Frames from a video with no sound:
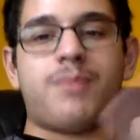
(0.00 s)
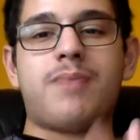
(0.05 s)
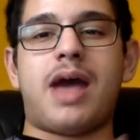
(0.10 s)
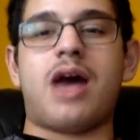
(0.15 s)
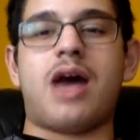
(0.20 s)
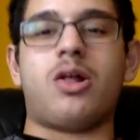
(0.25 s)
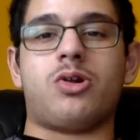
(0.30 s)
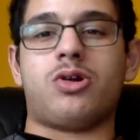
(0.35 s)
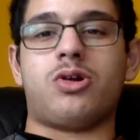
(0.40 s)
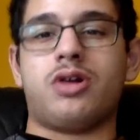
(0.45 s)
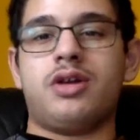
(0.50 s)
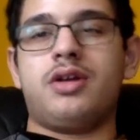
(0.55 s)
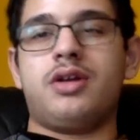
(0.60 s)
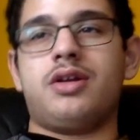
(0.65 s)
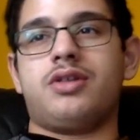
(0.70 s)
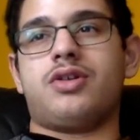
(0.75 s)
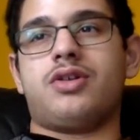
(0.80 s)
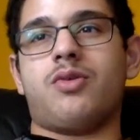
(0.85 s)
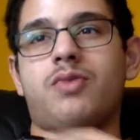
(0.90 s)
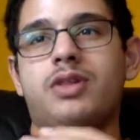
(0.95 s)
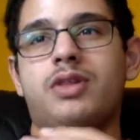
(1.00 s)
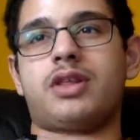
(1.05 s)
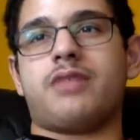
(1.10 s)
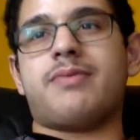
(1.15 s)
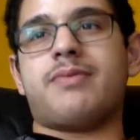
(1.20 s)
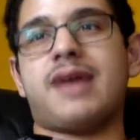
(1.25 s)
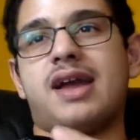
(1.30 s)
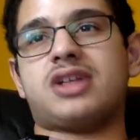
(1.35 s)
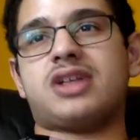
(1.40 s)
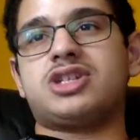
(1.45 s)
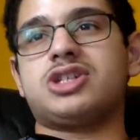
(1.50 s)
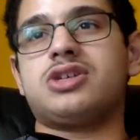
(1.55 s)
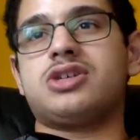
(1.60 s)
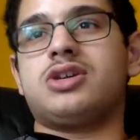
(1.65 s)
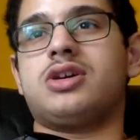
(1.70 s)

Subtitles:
Balor to win this match.